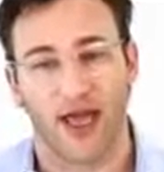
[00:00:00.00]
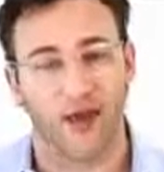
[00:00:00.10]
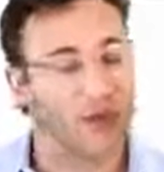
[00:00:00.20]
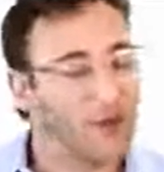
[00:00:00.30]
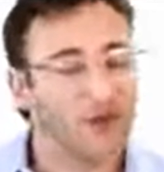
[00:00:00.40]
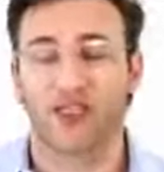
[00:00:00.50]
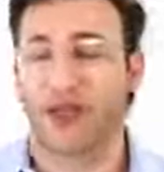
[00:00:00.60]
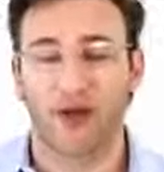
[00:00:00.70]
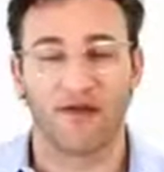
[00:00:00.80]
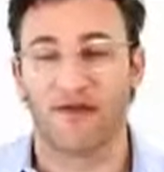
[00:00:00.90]
And people just
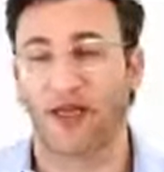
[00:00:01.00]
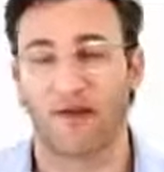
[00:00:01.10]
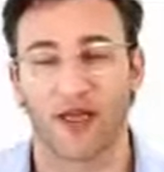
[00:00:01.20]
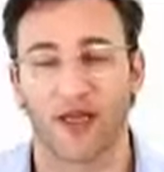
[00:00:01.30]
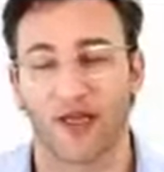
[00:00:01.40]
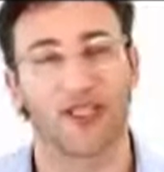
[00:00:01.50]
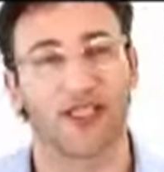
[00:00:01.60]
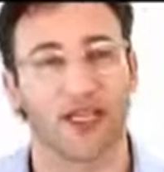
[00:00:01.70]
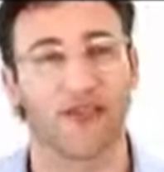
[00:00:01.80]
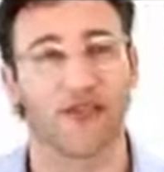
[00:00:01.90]
kept inviting me, and I
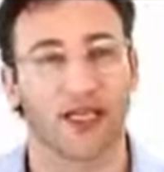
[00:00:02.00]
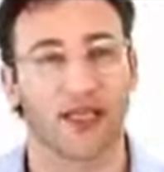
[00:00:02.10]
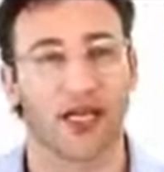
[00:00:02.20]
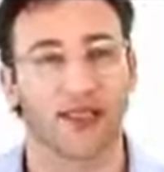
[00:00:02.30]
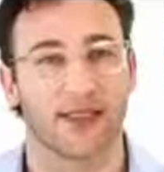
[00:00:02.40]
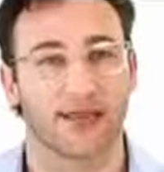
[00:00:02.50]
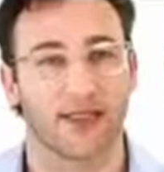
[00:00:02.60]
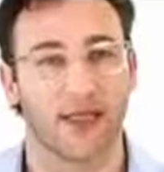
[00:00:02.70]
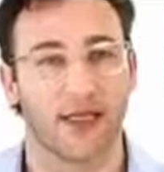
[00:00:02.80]
just kept saying yes.